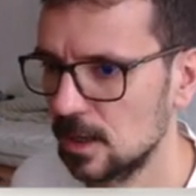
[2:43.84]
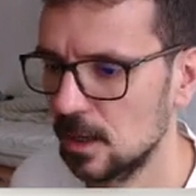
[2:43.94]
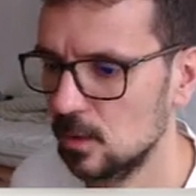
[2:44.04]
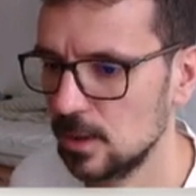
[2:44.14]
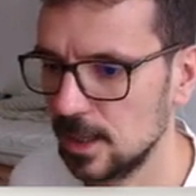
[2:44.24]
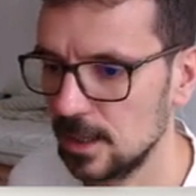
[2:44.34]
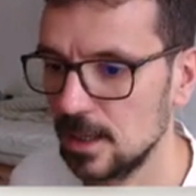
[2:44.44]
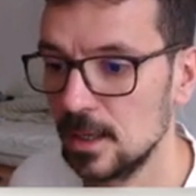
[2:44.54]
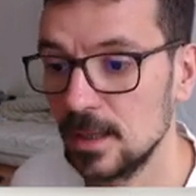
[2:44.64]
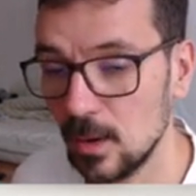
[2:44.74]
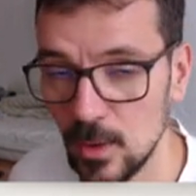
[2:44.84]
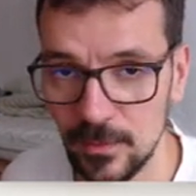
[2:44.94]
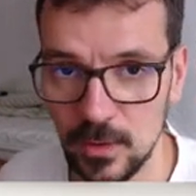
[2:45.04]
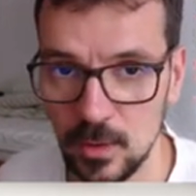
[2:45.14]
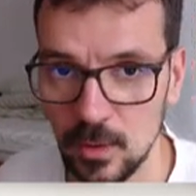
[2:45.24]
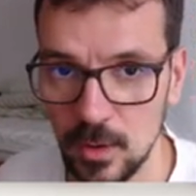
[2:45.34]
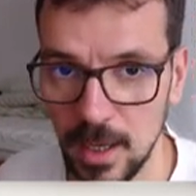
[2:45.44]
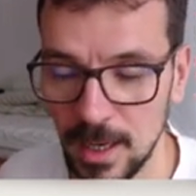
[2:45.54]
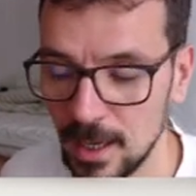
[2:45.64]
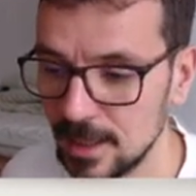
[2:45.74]
Okay, now we have to
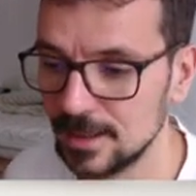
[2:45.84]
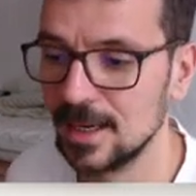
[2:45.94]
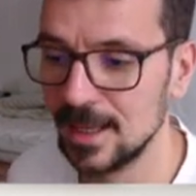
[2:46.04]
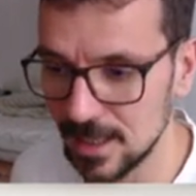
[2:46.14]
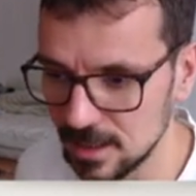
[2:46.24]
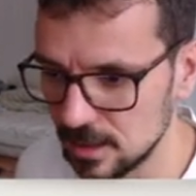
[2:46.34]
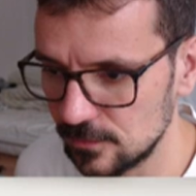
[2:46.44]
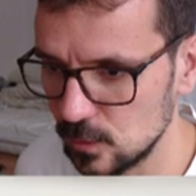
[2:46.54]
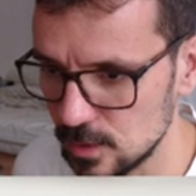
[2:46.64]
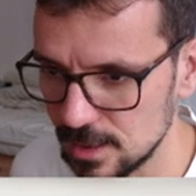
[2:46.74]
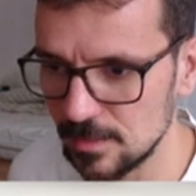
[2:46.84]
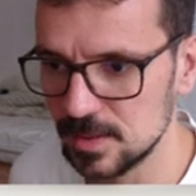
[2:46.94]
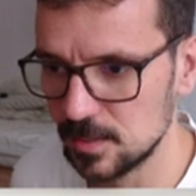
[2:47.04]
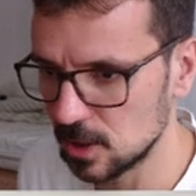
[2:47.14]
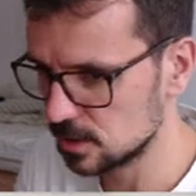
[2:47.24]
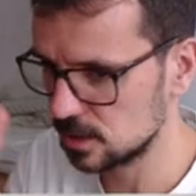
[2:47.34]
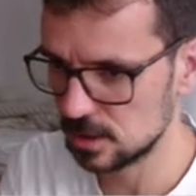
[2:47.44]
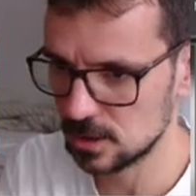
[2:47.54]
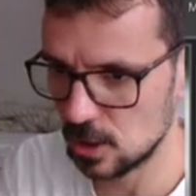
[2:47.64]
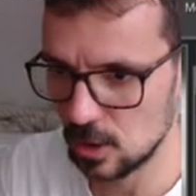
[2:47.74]
add another footsteps because this
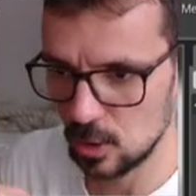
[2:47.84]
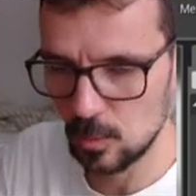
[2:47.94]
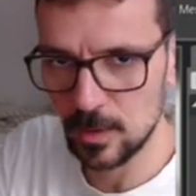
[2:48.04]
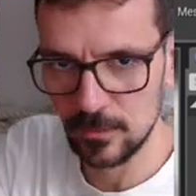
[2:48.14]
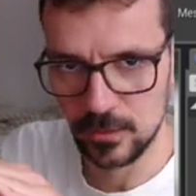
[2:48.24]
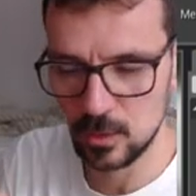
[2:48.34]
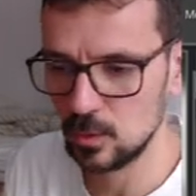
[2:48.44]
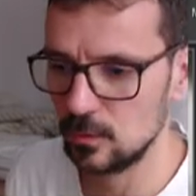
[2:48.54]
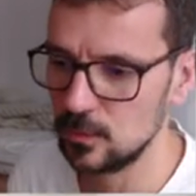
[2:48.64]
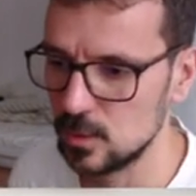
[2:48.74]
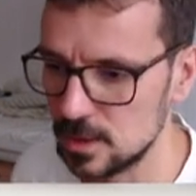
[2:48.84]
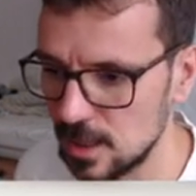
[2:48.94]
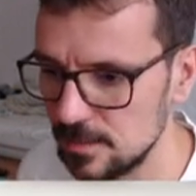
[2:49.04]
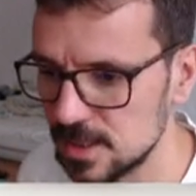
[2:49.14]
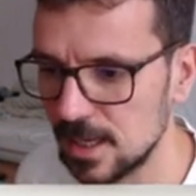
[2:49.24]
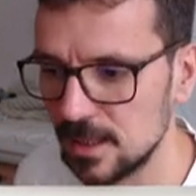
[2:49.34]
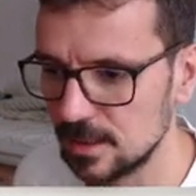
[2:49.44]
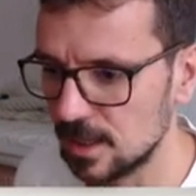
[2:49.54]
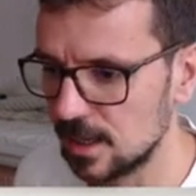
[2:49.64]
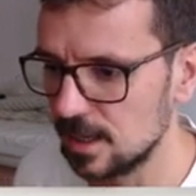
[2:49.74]
is whole loop of two footsteps and
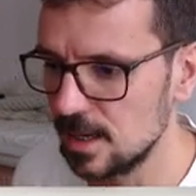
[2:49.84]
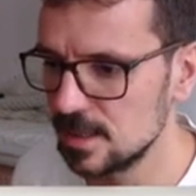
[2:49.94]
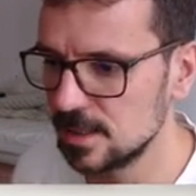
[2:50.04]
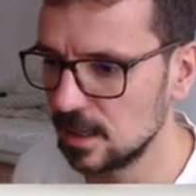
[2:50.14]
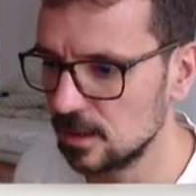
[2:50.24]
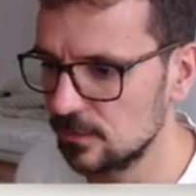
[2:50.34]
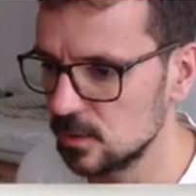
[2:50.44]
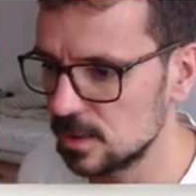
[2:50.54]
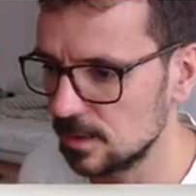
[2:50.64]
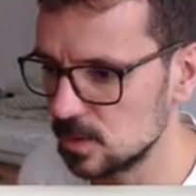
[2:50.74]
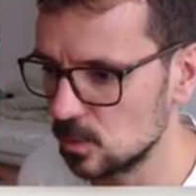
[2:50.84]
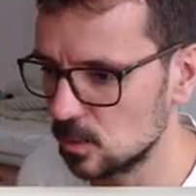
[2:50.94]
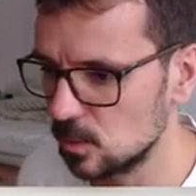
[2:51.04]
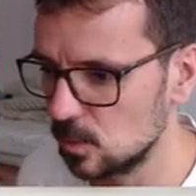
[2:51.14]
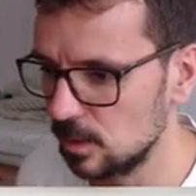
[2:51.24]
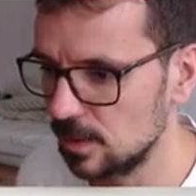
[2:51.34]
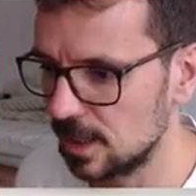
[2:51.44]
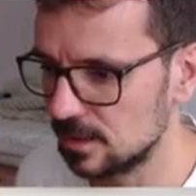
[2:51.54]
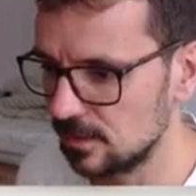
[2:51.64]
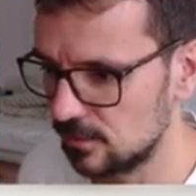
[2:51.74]
the second footsteps will be
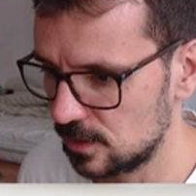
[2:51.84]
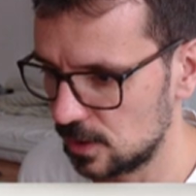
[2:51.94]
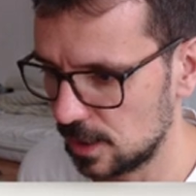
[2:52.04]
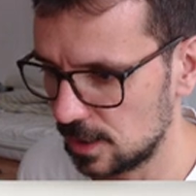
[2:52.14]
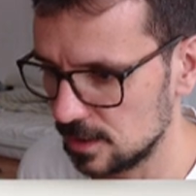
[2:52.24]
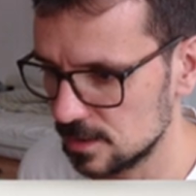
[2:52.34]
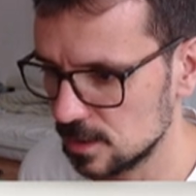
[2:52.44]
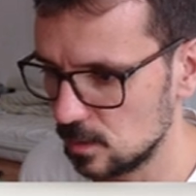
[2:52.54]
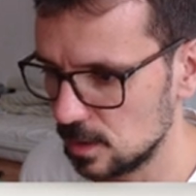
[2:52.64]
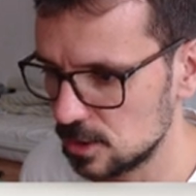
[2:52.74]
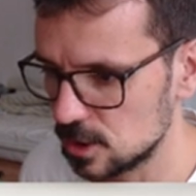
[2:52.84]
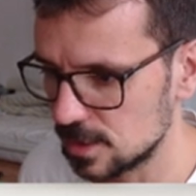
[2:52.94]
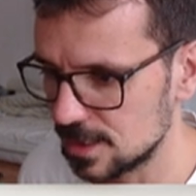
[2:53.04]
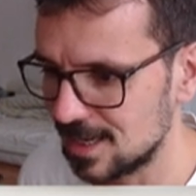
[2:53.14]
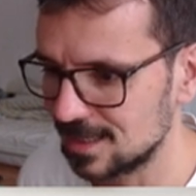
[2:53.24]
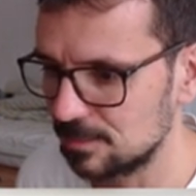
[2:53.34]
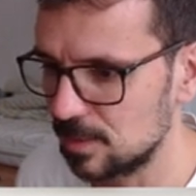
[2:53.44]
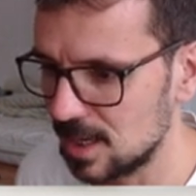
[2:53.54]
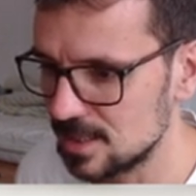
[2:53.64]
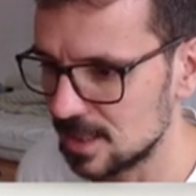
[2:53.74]
at the very end. So let's just add
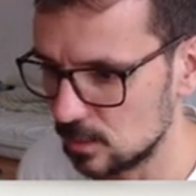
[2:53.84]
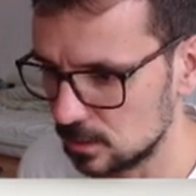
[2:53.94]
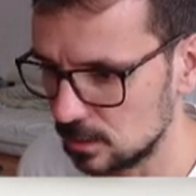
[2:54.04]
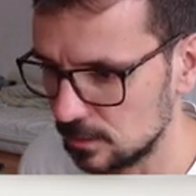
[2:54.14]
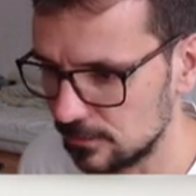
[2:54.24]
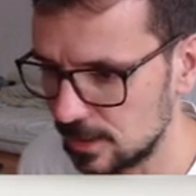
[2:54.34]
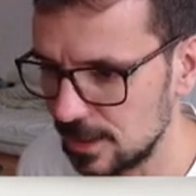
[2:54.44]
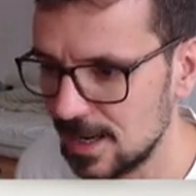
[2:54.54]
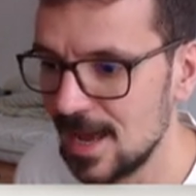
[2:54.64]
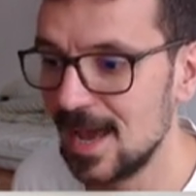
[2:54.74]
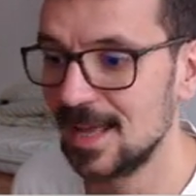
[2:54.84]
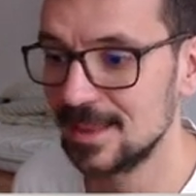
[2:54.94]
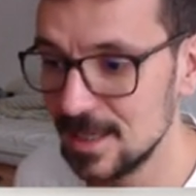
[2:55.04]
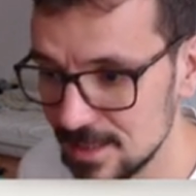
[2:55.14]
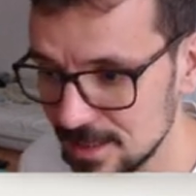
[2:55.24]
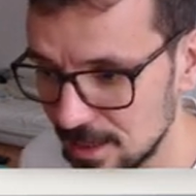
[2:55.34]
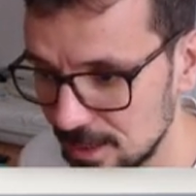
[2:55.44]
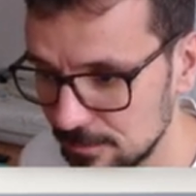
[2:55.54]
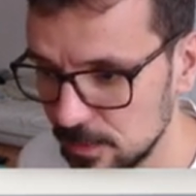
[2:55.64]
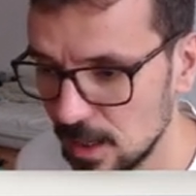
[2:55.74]
play sound notify, and this
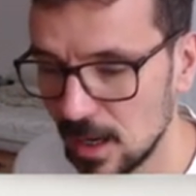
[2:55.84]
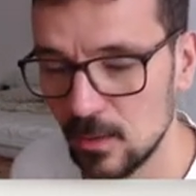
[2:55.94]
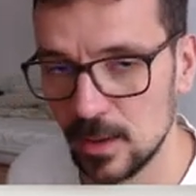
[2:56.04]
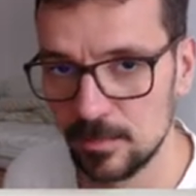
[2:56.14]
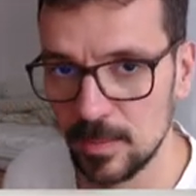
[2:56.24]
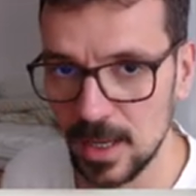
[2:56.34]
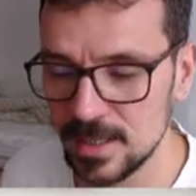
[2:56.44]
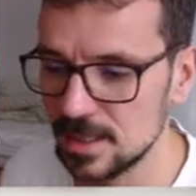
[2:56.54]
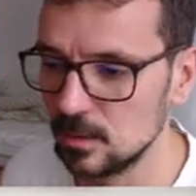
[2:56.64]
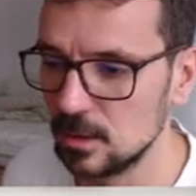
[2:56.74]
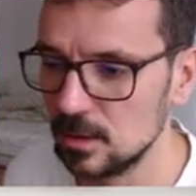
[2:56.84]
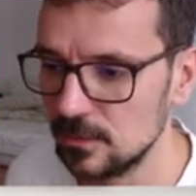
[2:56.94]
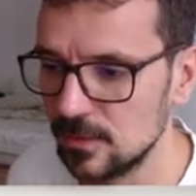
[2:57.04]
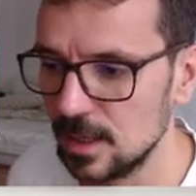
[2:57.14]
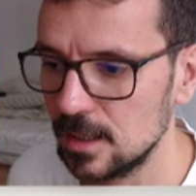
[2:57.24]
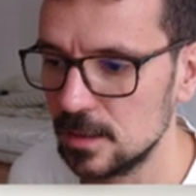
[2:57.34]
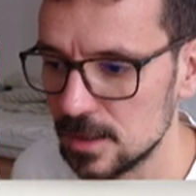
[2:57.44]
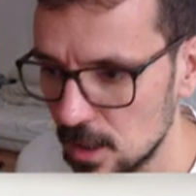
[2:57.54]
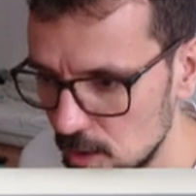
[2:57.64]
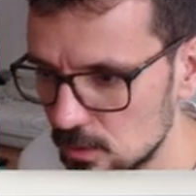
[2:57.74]
time our play sound notify
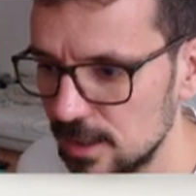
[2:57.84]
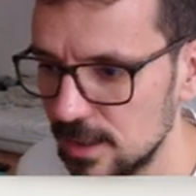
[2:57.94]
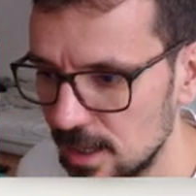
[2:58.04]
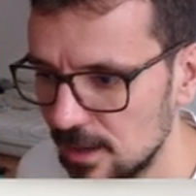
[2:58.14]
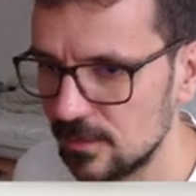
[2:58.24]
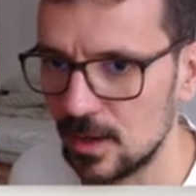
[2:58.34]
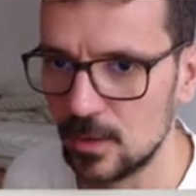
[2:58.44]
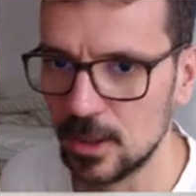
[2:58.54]
is already have our